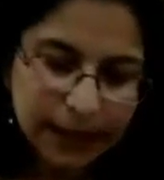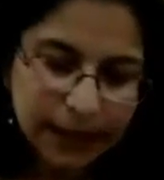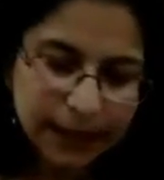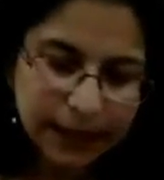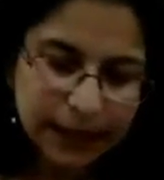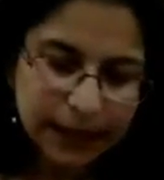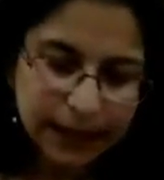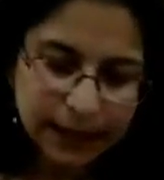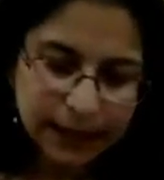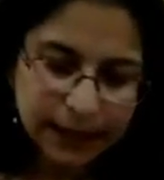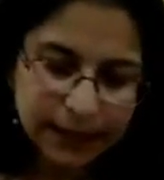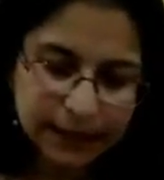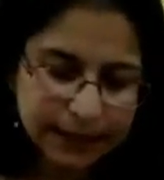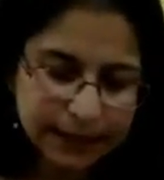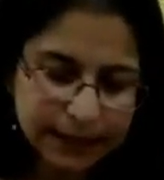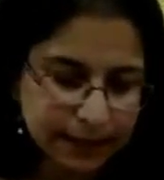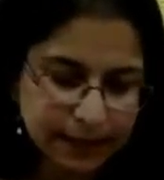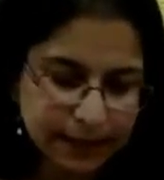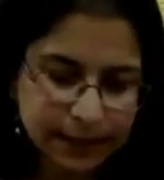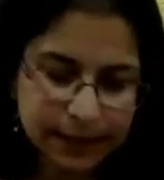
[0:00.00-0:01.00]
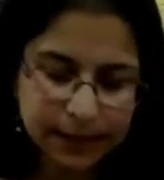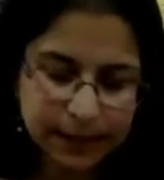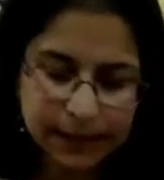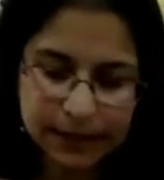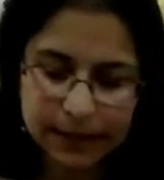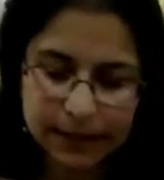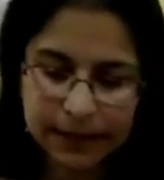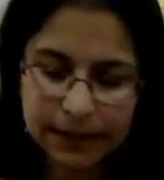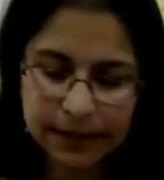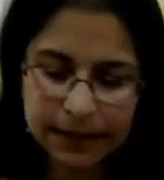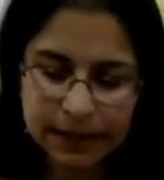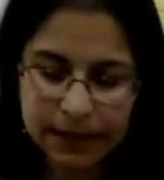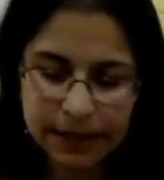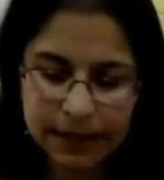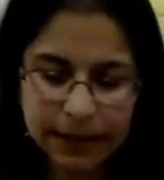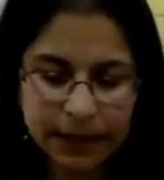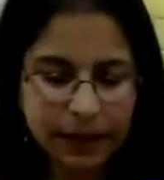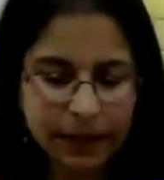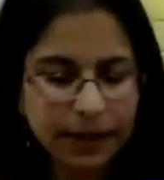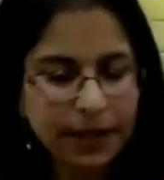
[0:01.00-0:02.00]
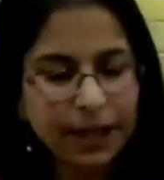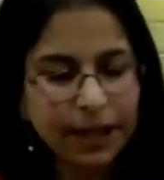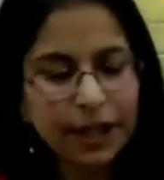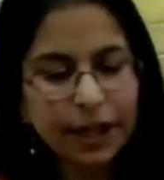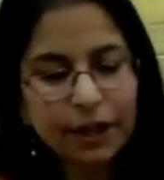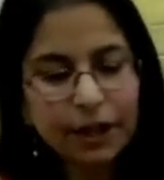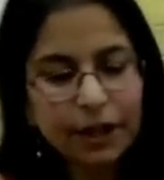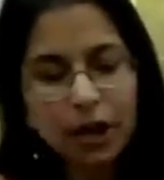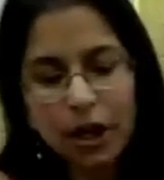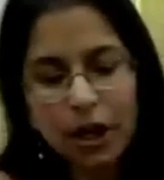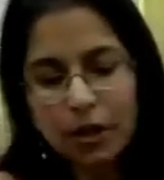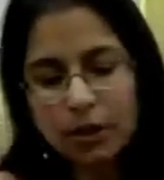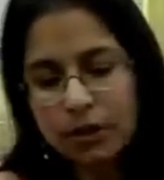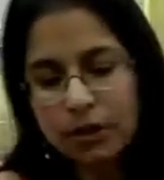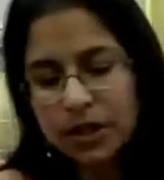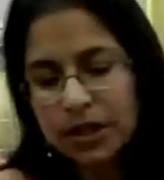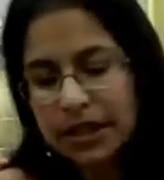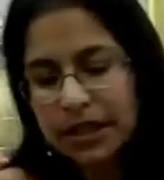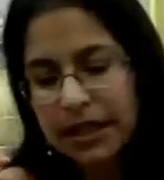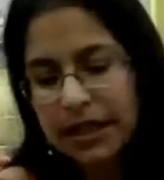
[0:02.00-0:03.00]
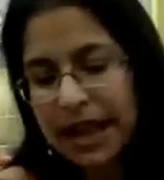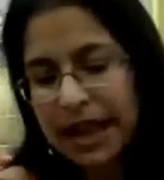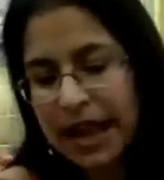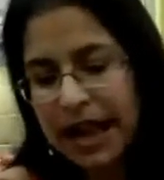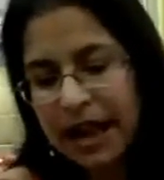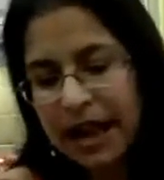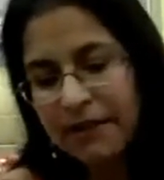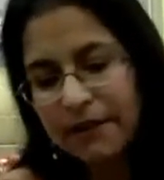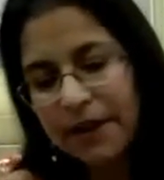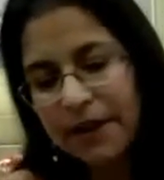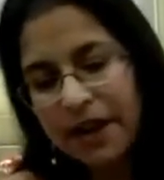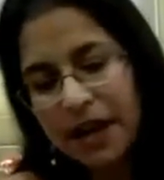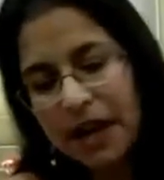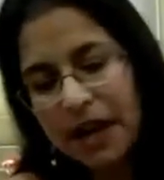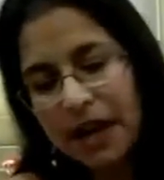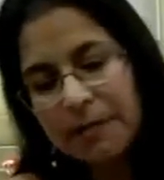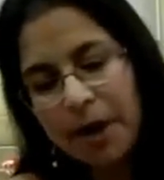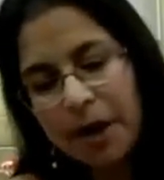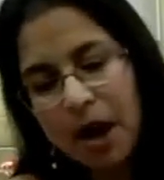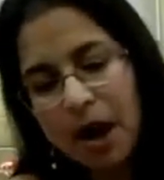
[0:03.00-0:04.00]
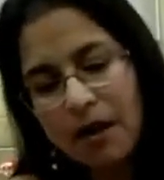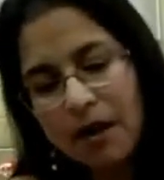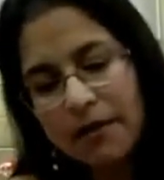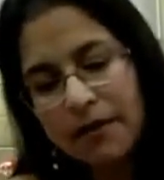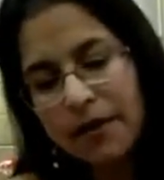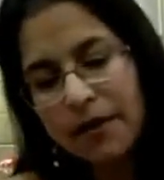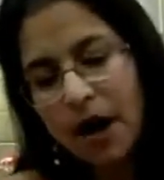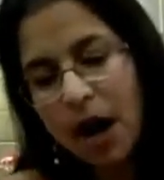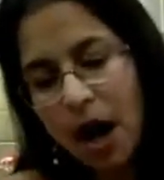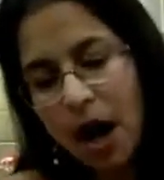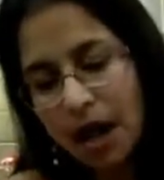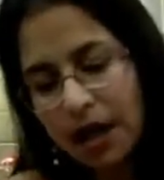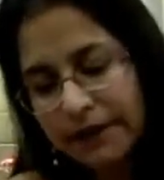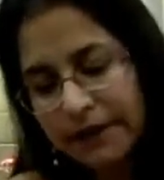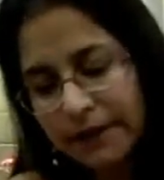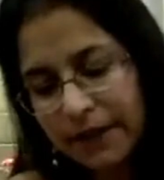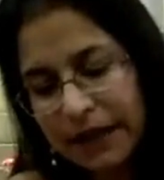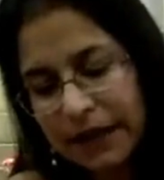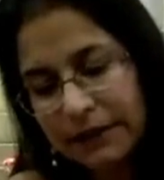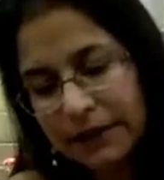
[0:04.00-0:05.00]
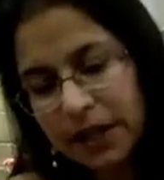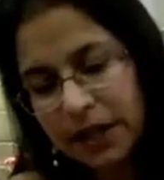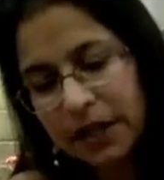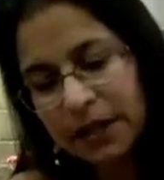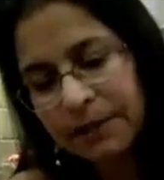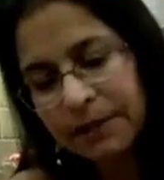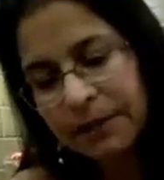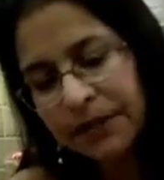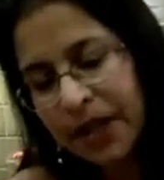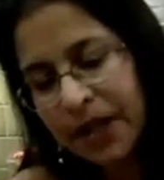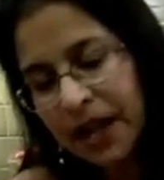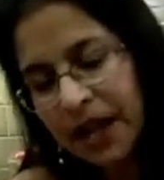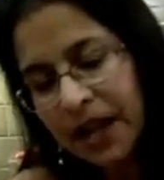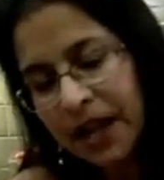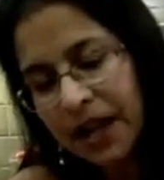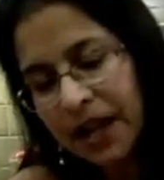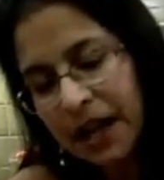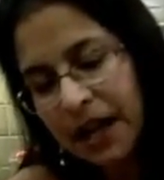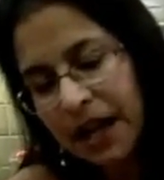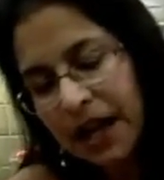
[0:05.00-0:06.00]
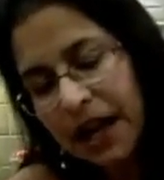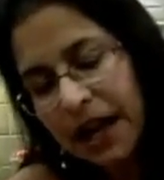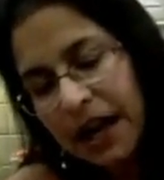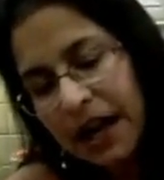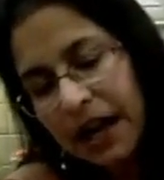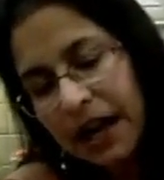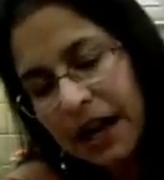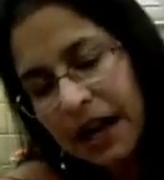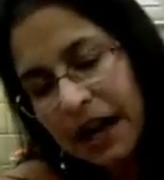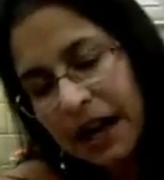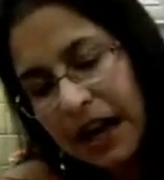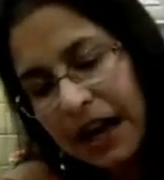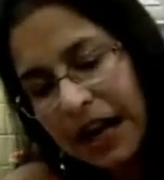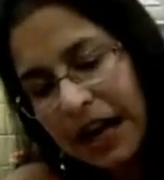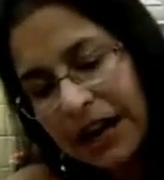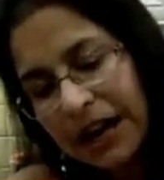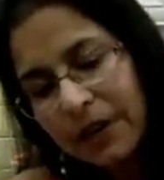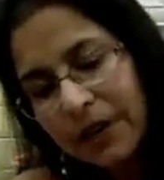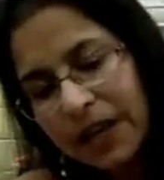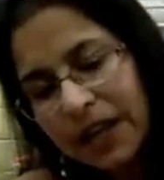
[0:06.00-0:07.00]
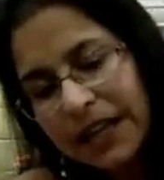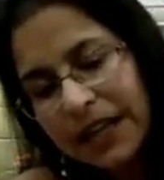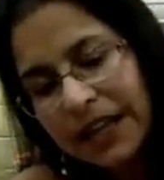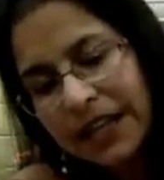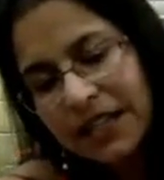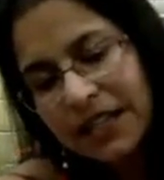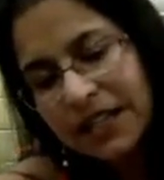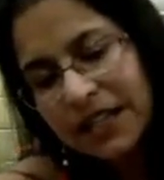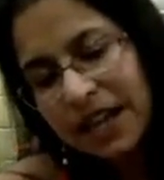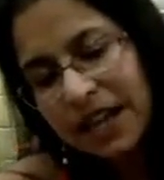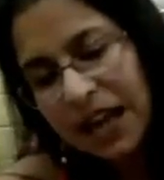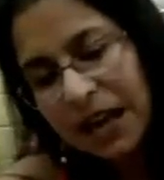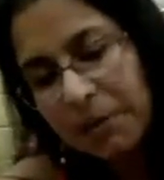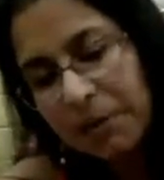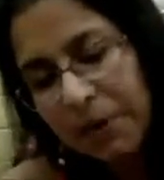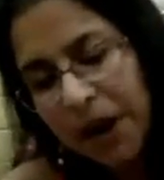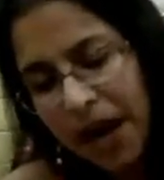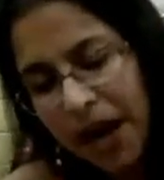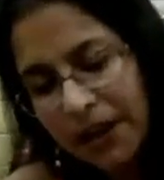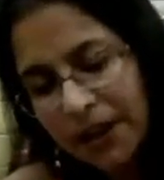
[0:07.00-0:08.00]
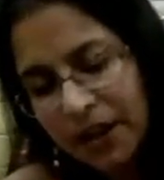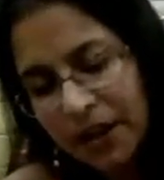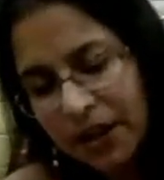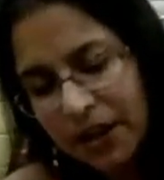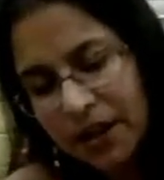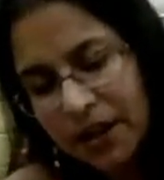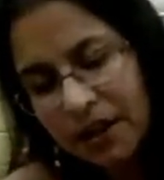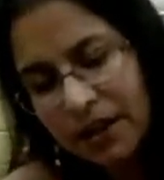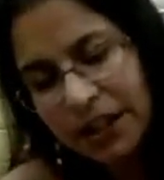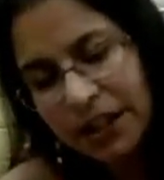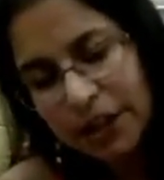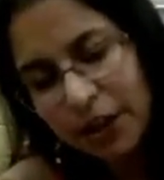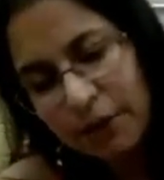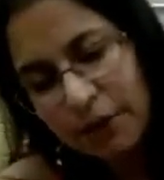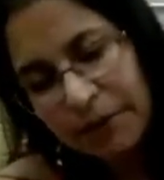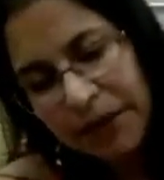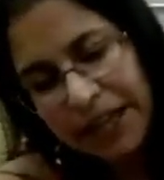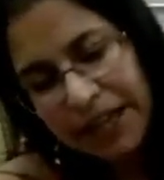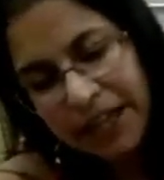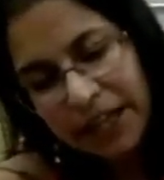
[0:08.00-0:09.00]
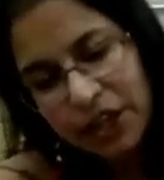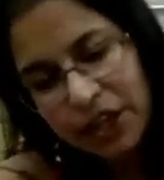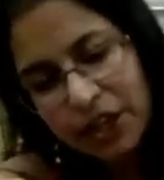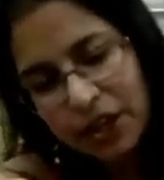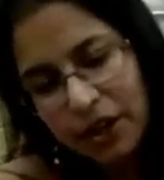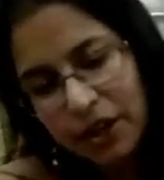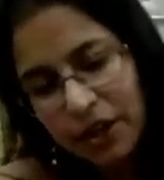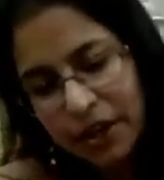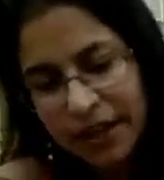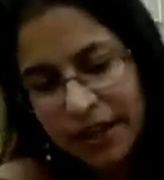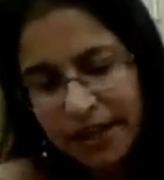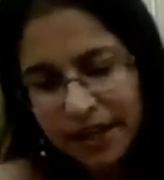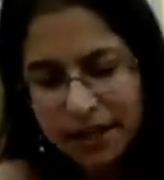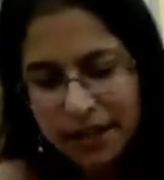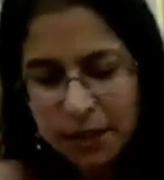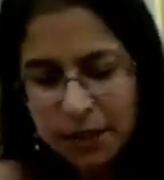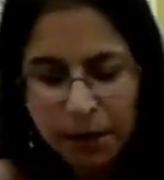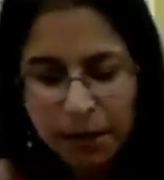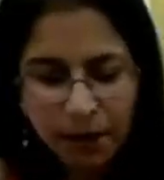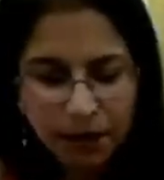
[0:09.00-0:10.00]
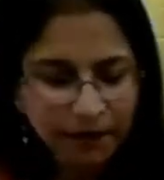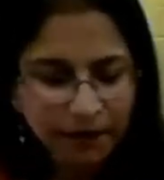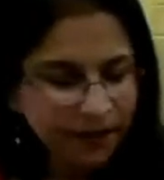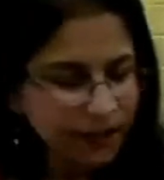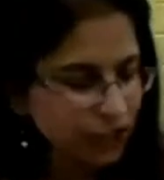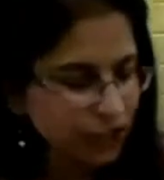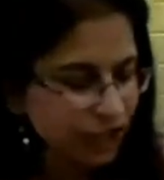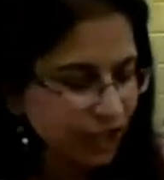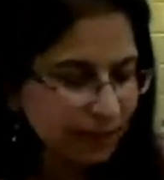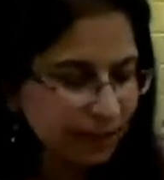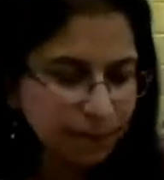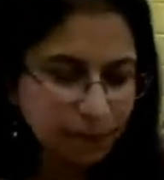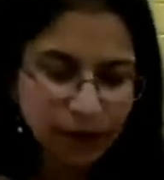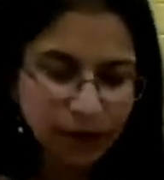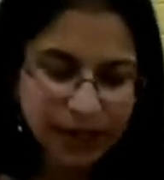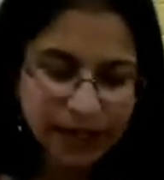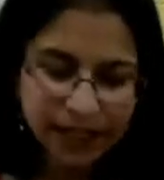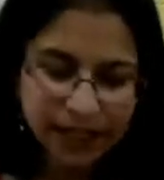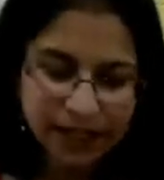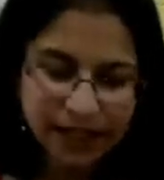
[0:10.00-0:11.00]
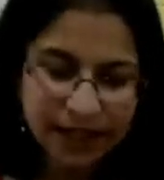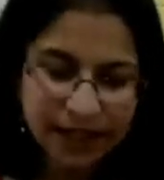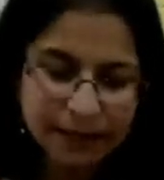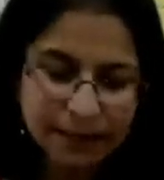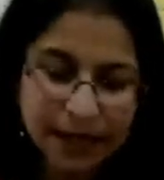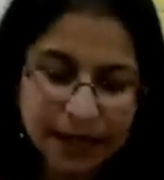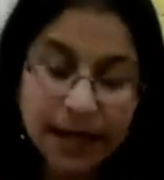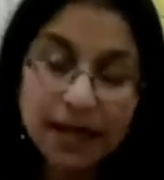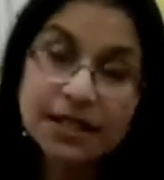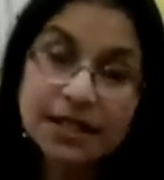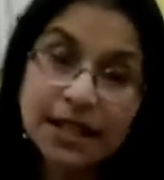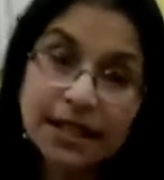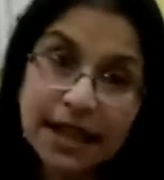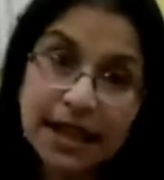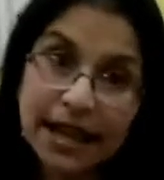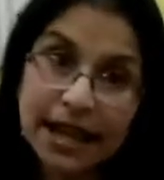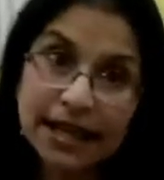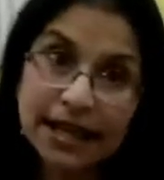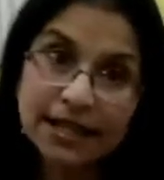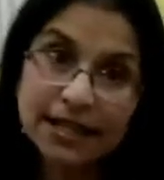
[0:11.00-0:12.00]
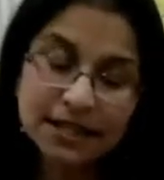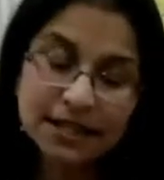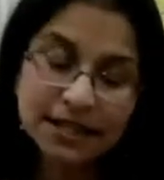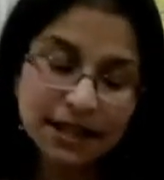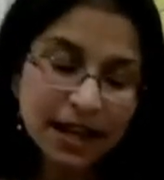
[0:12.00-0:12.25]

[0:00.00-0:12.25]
And here goes half a cup of cauliflower. I really did not bother, you know, making sure that it's perfect shape or anything, because at the end,